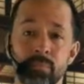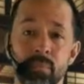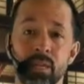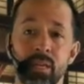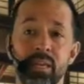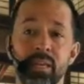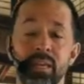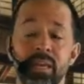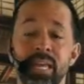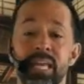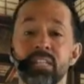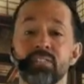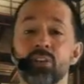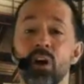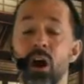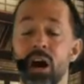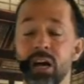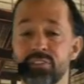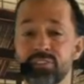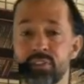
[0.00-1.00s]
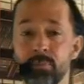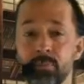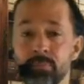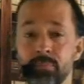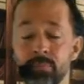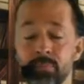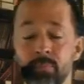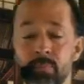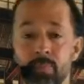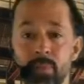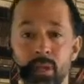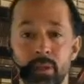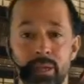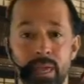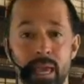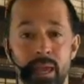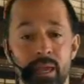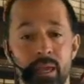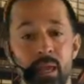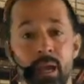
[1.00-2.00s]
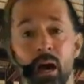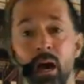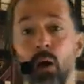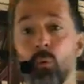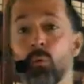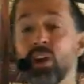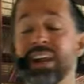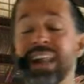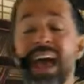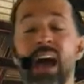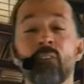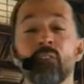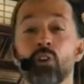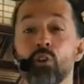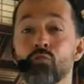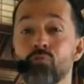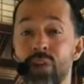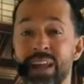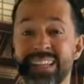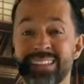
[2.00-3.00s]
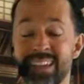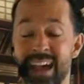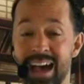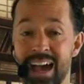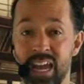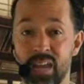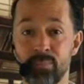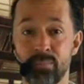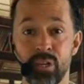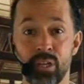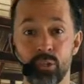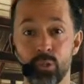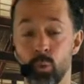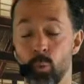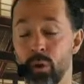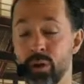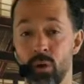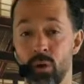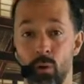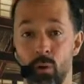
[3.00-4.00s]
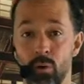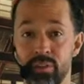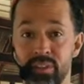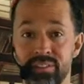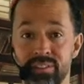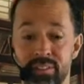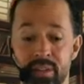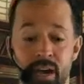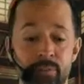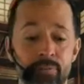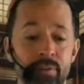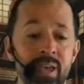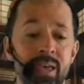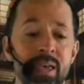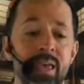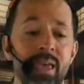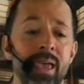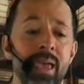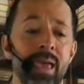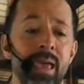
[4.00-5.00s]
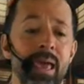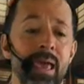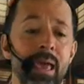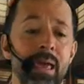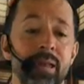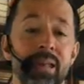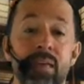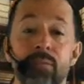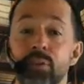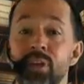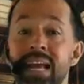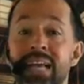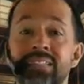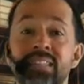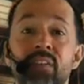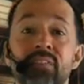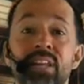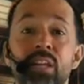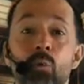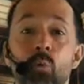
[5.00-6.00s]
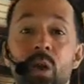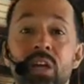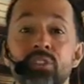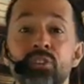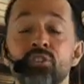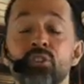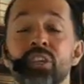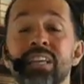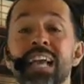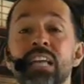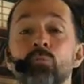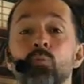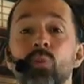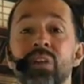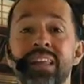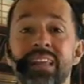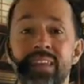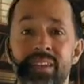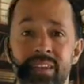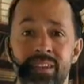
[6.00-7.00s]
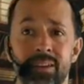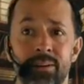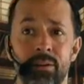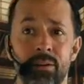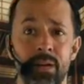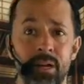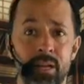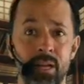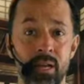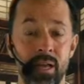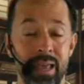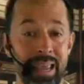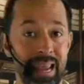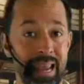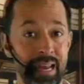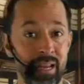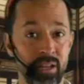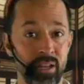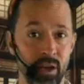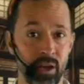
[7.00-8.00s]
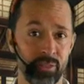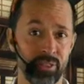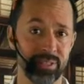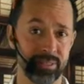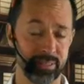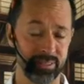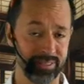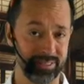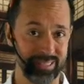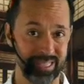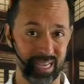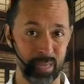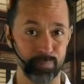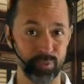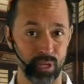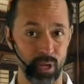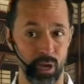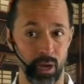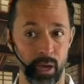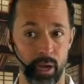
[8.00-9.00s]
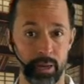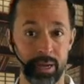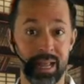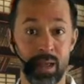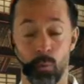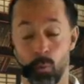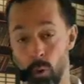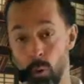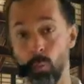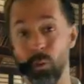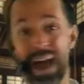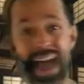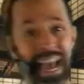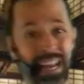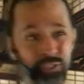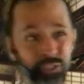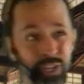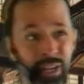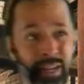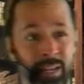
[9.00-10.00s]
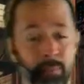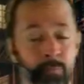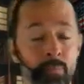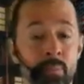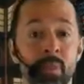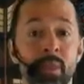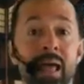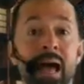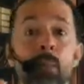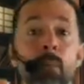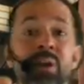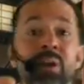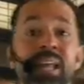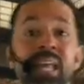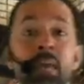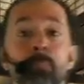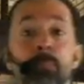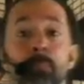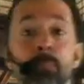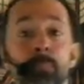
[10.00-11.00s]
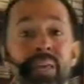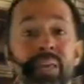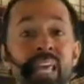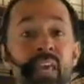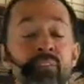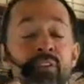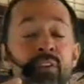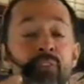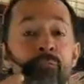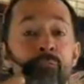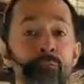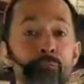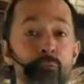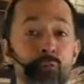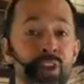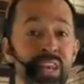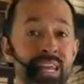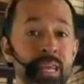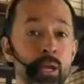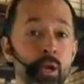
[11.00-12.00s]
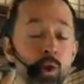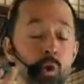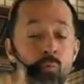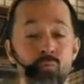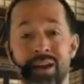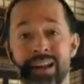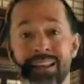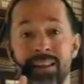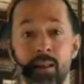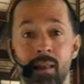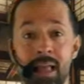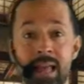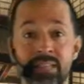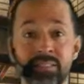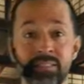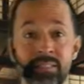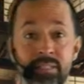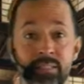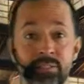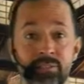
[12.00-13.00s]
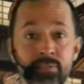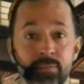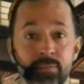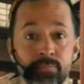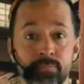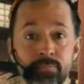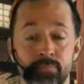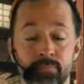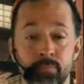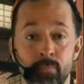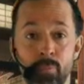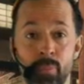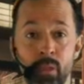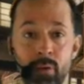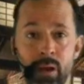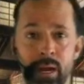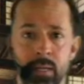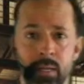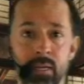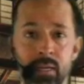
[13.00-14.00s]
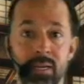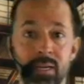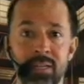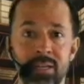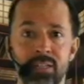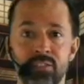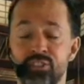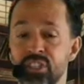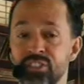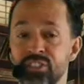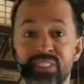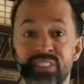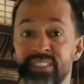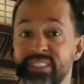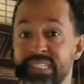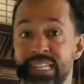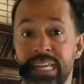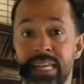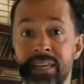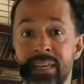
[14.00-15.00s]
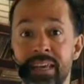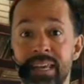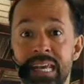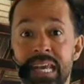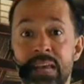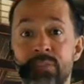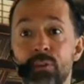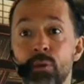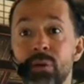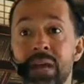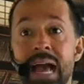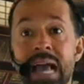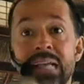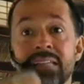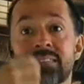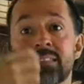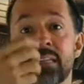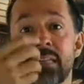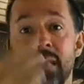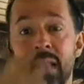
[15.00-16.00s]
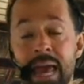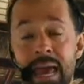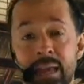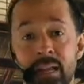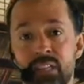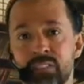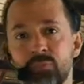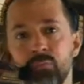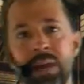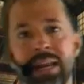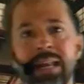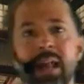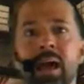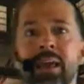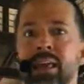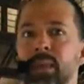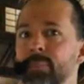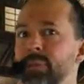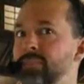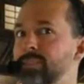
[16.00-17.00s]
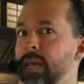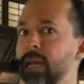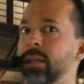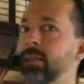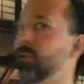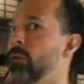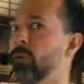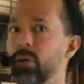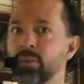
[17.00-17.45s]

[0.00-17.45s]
It's awesome. Okay? We're going to have a great time doing all this stuff. And if you guys have any questions, or you guys want to hear any other tips on, well, actually, I'm going to be giving free karate classes, right? Just to see if you guys like, because right now I can be telling you all this